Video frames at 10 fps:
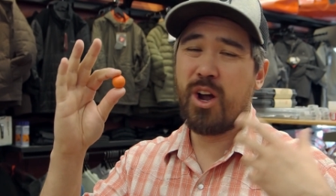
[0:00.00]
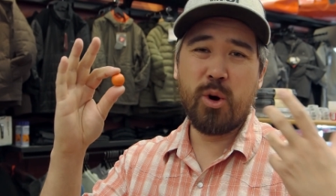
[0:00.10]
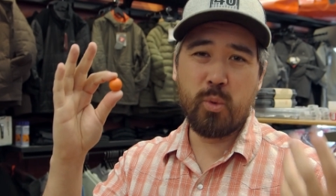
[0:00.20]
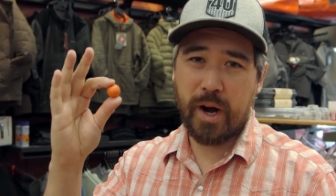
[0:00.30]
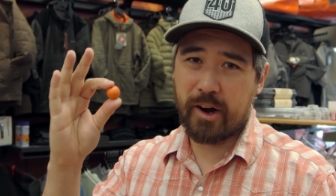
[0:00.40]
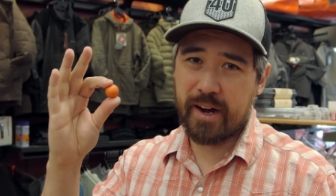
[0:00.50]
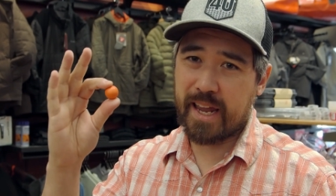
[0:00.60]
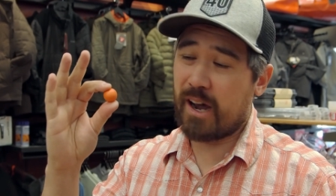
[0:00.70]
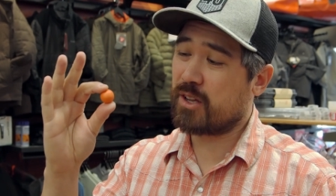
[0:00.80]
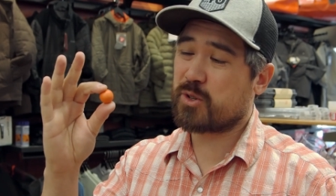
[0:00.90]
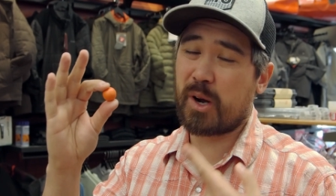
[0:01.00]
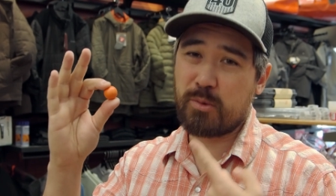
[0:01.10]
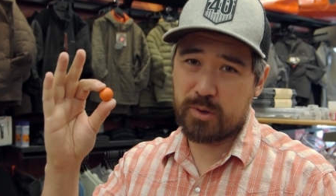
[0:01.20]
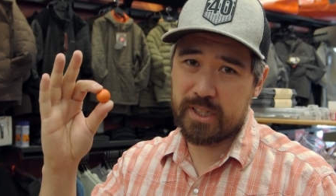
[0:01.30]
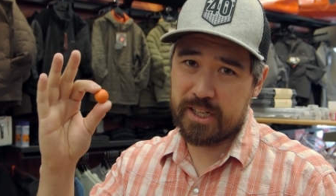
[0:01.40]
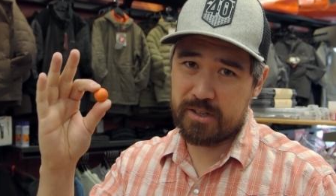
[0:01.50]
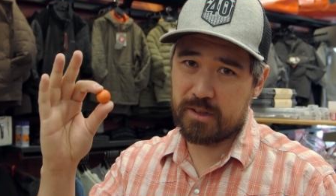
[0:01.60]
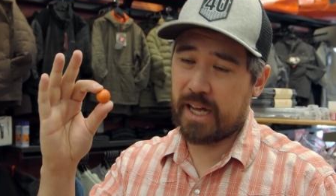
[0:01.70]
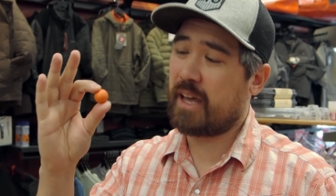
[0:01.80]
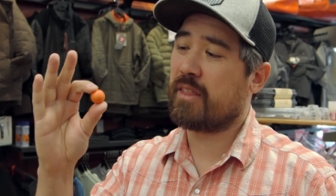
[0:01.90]
wearing out, so I really do
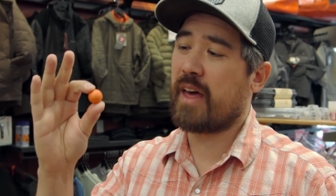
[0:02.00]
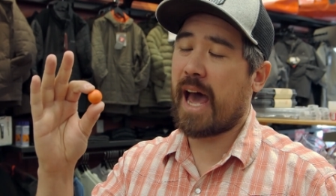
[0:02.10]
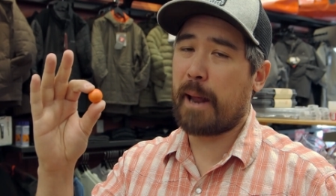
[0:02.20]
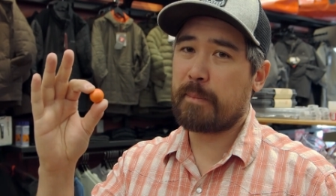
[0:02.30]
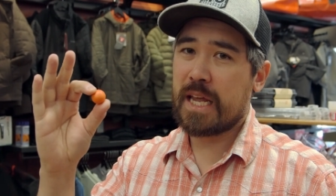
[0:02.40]
like that.